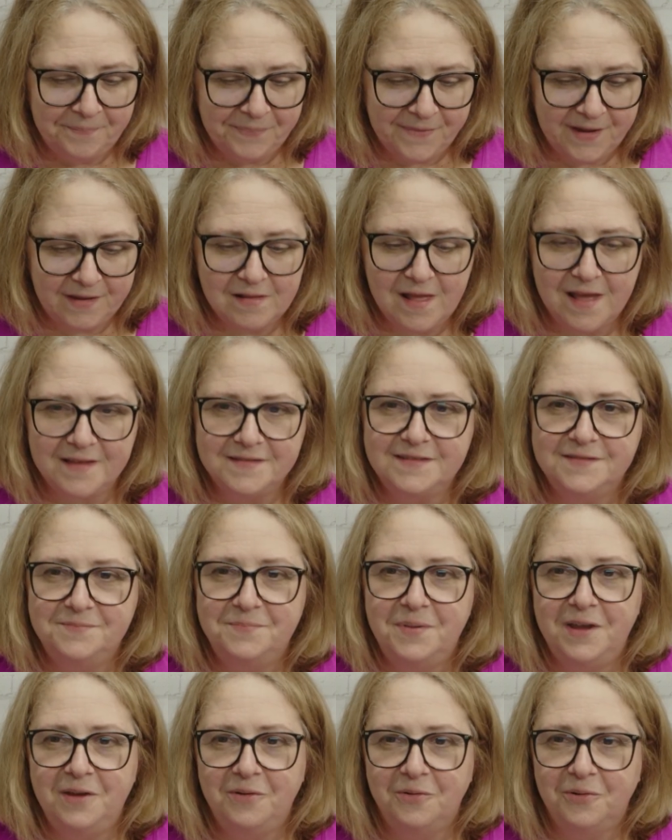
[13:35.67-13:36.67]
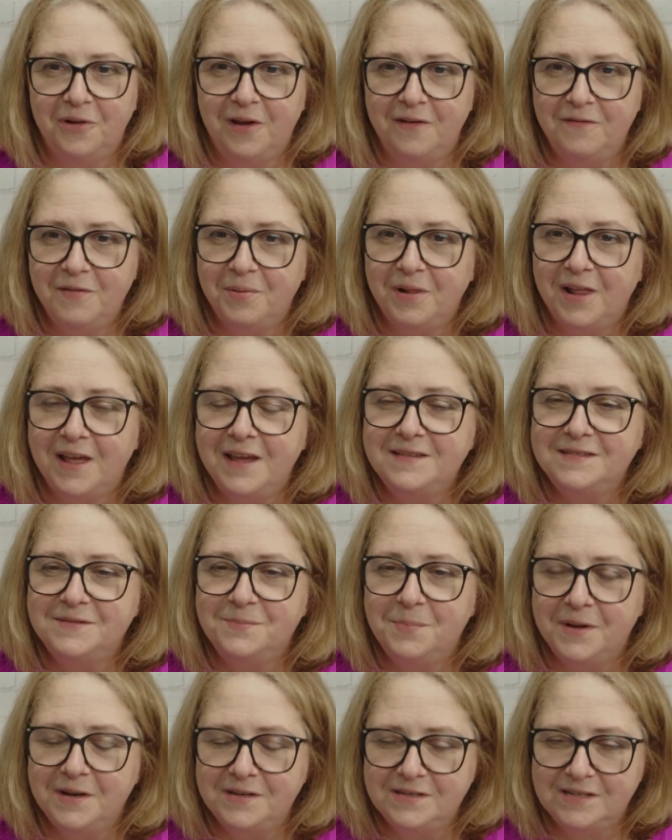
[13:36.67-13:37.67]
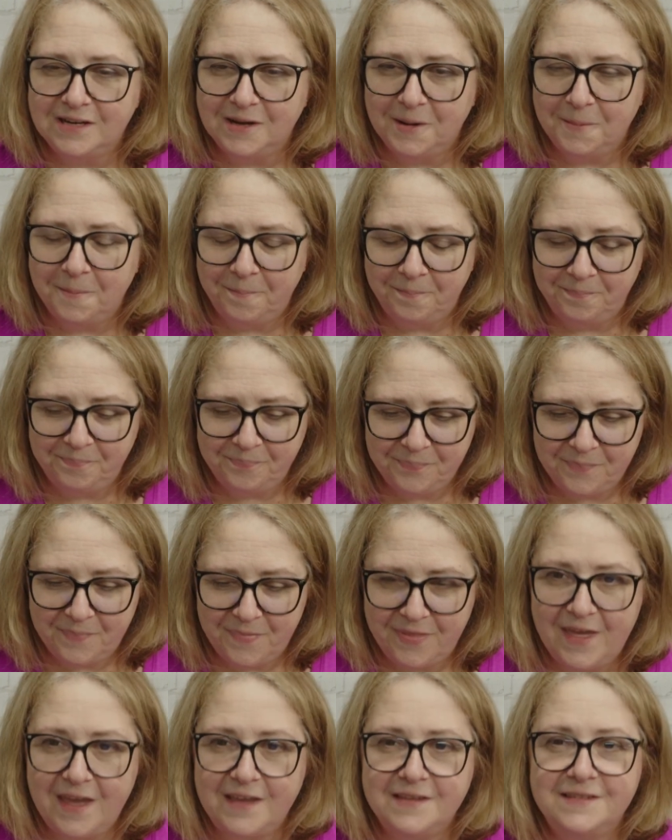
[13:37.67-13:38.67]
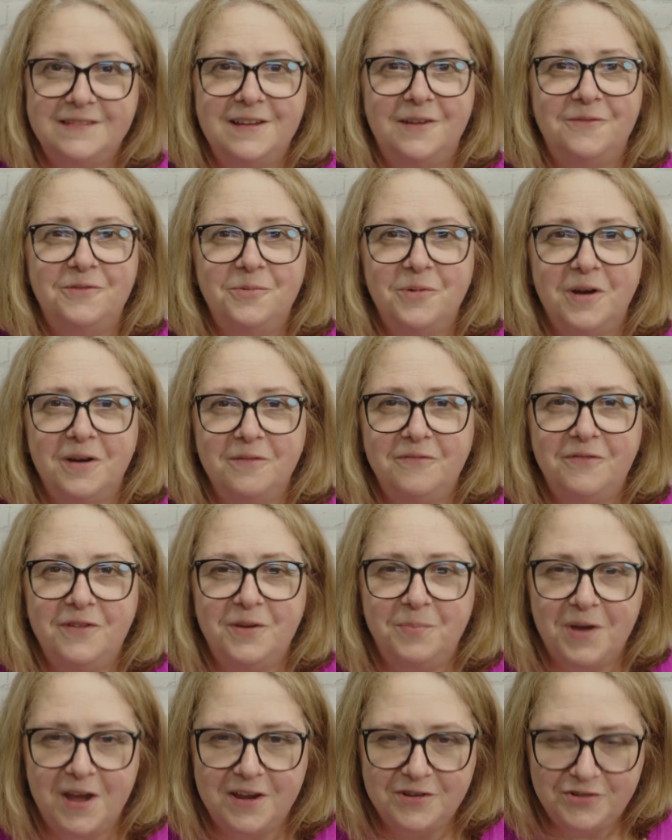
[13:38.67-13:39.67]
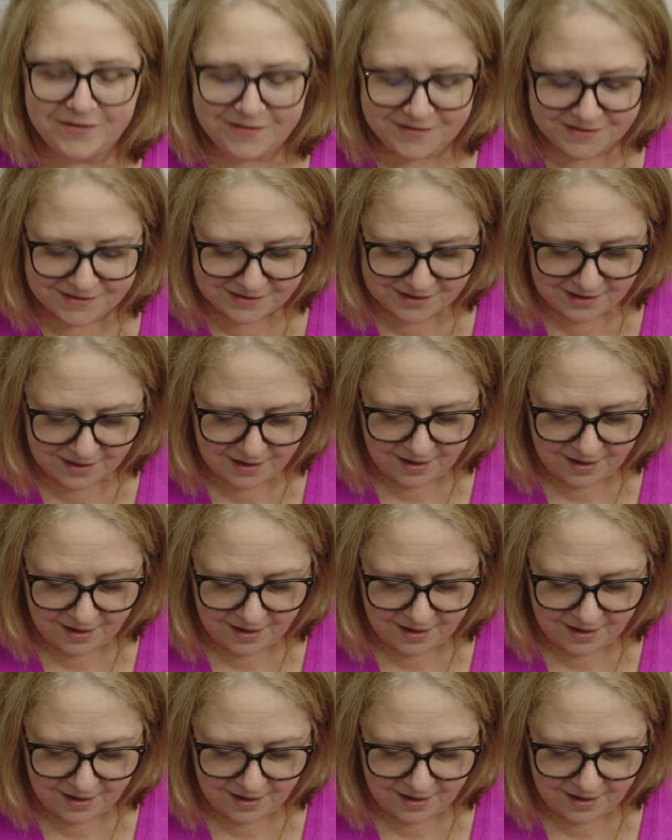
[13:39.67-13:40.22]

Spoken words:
classes being all over the place. But thanks to everyone for your patience,